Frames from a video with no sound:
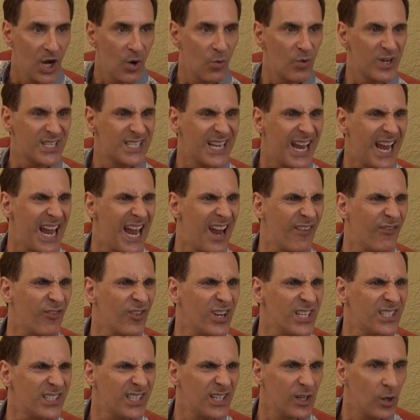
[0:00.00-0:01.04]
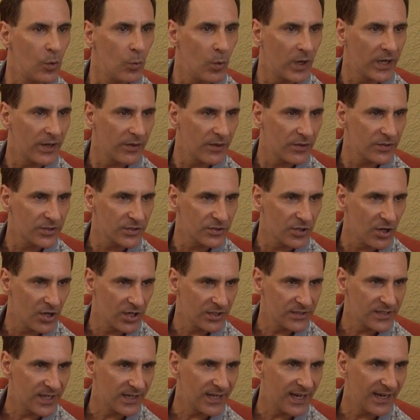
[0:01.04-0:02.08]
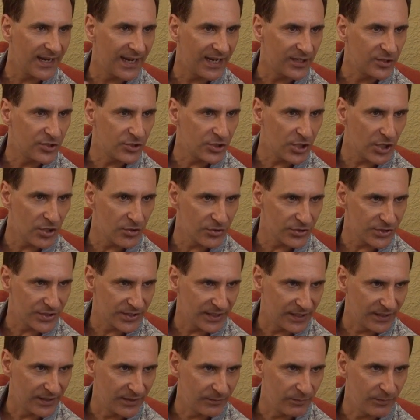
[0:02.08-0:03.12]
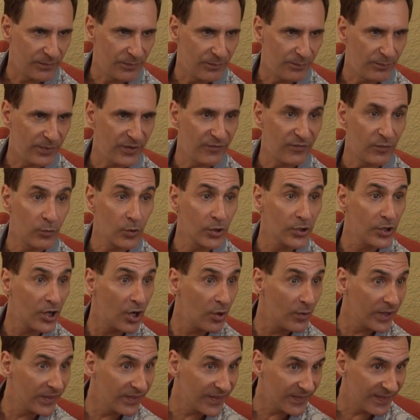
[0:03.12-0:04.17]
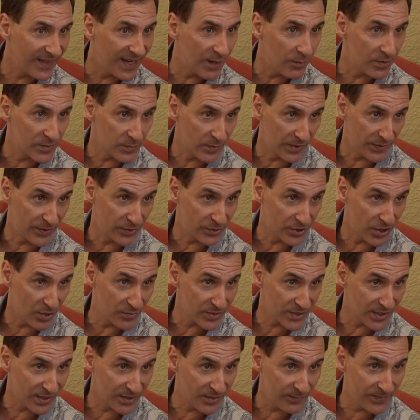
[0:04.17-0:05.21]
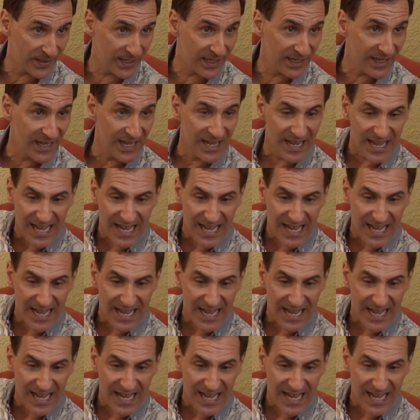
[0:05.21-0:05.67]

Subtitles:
was every single one of those songs that I had chosen before knowing that that was what the show was going to be,